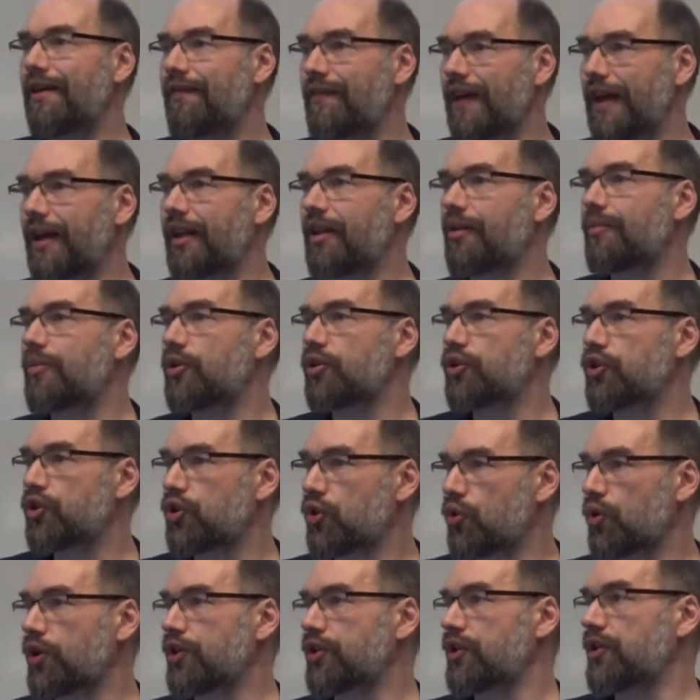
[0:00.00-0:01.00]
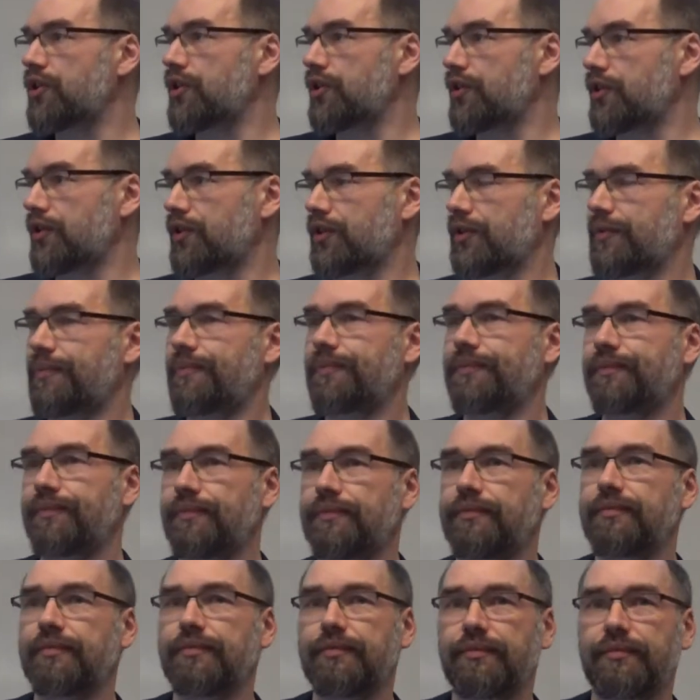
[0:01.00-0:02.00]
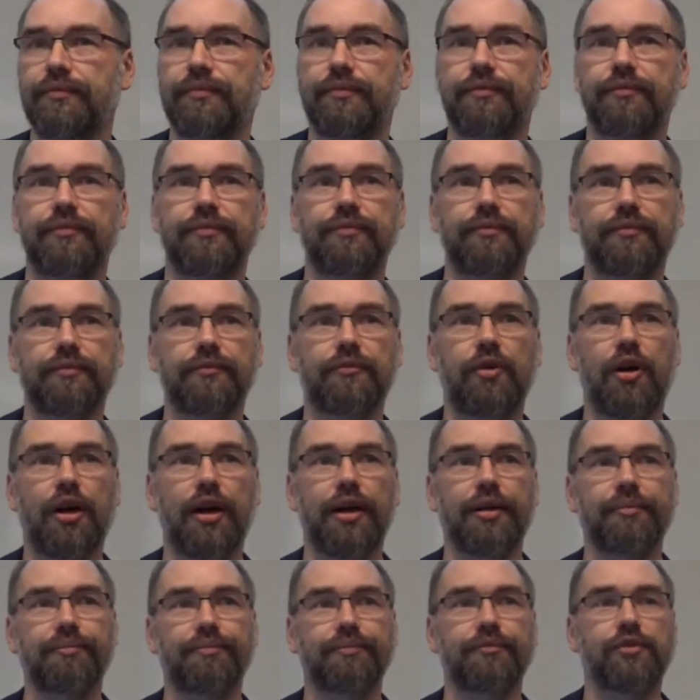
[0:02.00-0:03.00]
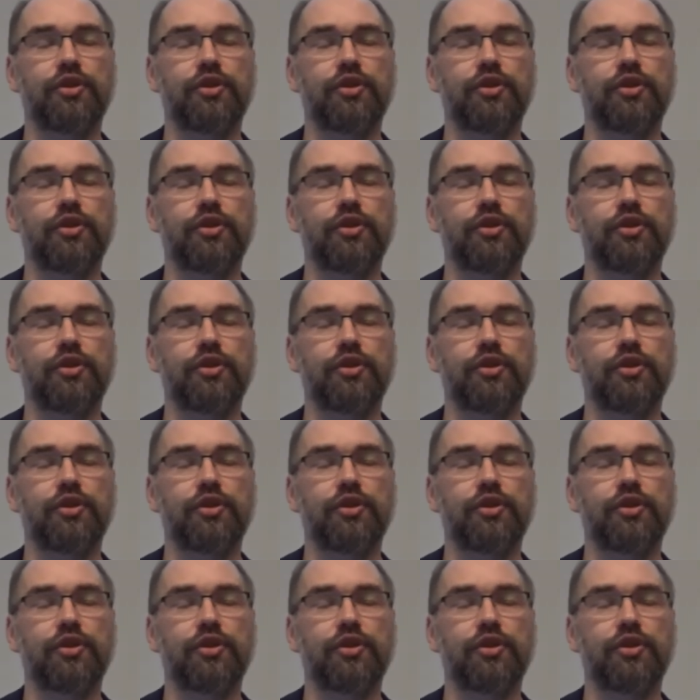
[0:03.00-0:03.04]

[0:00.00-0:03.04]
available sources, right?